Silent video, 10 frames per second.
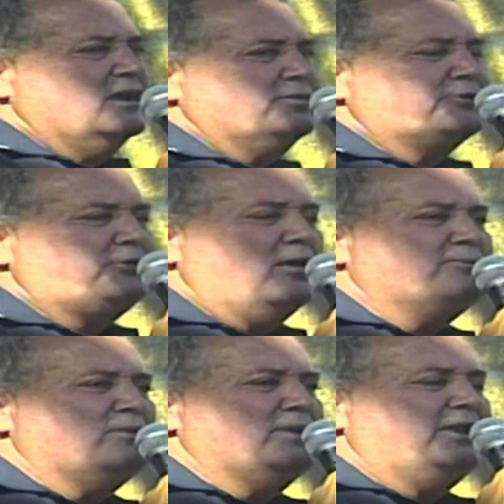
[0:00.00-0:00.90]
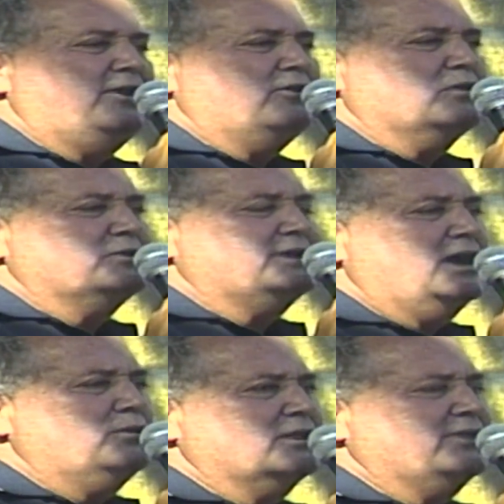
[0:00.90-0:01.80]
The tribe from that area would
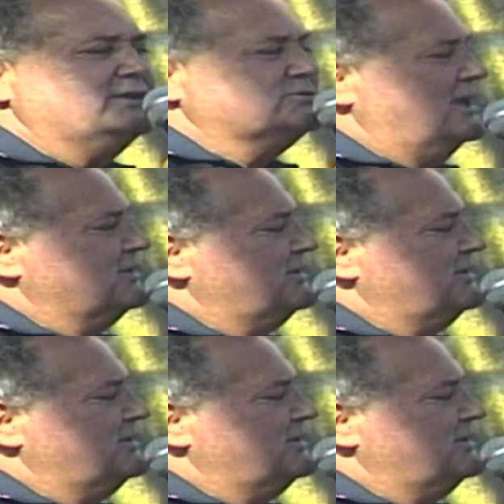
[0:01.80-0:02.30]
go in and they'd start